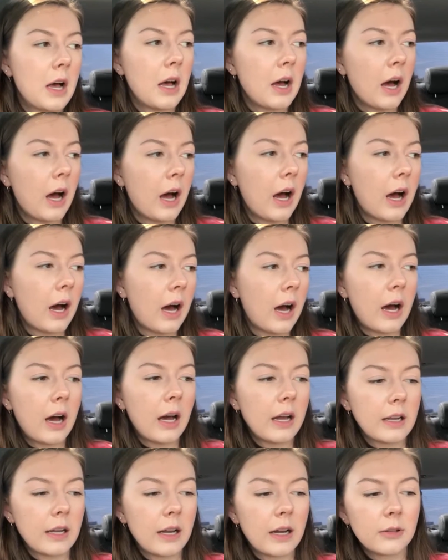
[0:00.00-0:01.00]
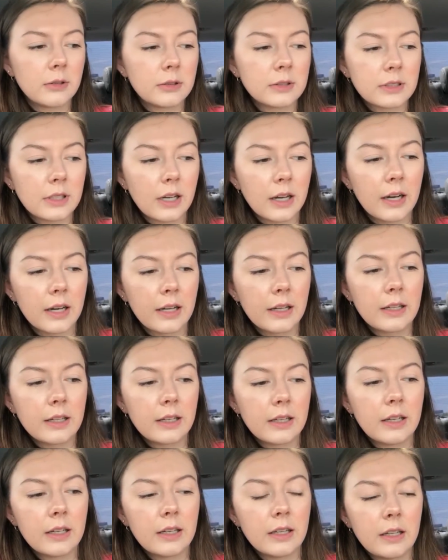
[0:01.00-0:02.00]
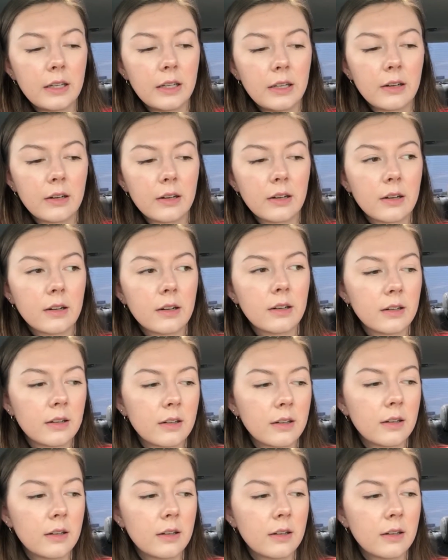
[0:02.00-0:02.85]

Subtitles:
hot outside and in here,